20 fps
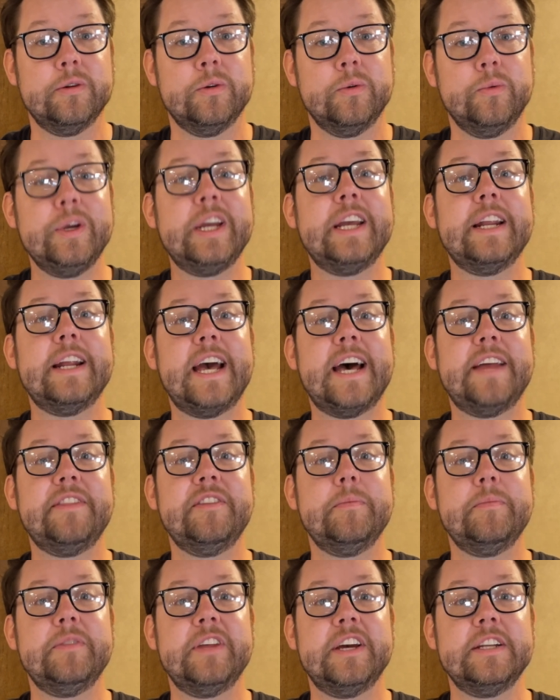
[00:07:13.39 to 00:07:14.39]
We can add
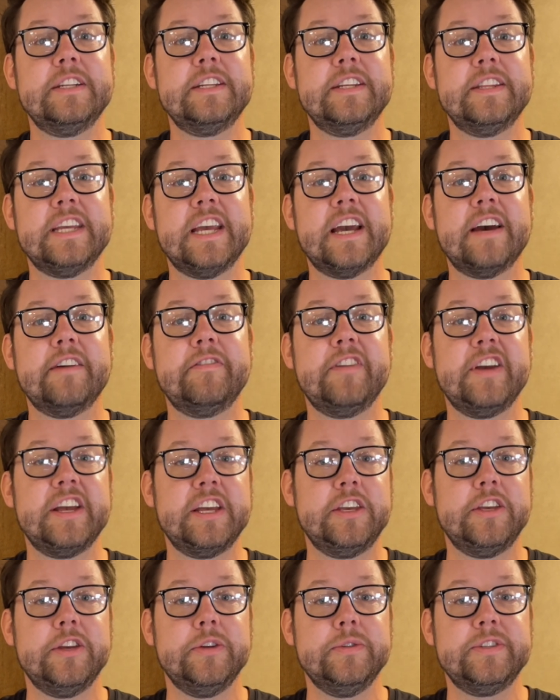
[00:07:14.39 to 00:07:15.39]
them then to the
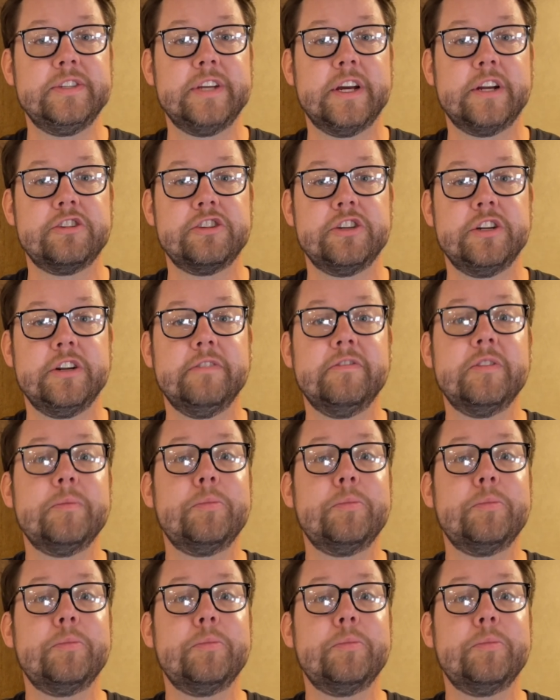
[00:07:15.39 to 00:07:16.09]
FAQ section of the